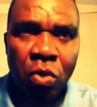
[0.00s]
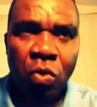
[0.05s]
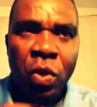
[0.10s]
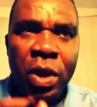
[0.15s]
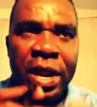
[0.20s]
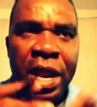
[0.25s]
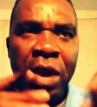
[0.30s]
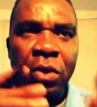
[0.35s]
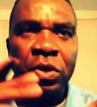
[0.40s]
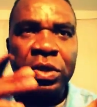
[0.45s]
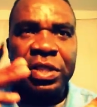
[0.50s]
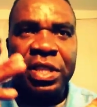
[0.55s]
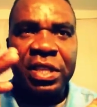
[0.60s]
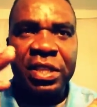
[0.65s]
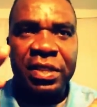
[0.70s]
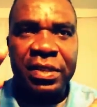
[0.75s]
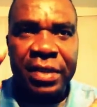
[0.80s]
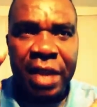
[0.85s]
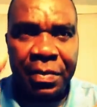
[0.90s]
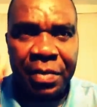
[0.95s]
when I was
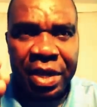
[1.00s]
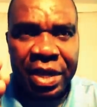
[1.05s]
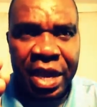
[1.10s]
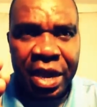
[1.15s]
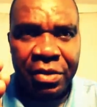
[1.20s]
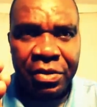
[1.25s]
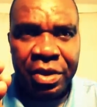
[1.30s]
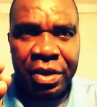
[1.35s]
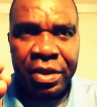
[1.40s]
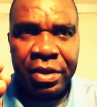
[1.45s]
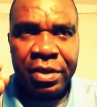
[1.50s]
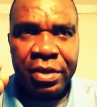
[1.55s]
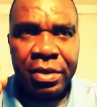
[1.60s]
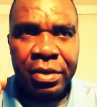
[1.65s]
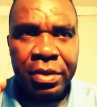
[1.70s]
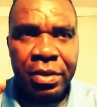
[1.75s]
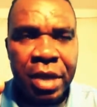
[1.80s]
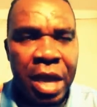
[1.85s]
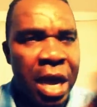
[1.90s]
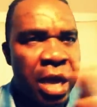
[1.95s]
in seminary
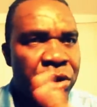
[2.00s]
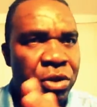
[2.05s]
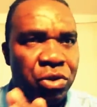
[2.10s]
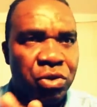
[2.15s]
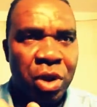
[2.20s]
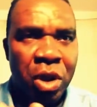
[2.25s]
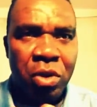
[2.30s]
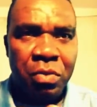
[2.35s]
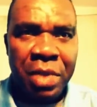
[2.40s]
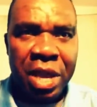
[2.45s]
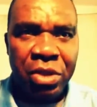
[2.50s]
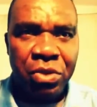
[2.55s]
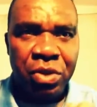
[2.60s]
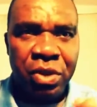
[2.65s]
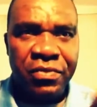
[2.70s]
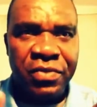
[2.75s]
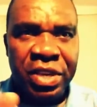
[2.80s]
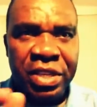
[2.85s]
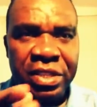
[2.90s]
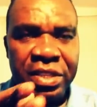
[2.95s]
and throughout my
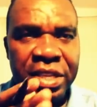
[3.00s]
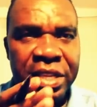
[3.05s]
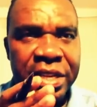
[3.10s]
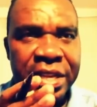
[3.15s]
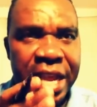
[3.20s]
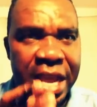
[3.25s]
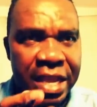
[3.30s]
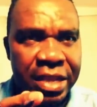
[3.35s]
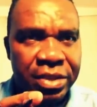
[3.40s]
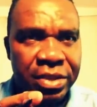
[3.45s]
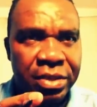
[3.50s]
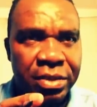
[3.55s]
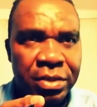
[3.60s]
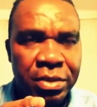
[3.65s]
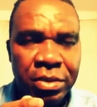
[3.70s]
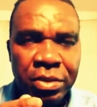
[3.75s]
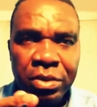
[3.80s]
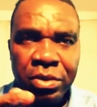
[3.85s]
university days,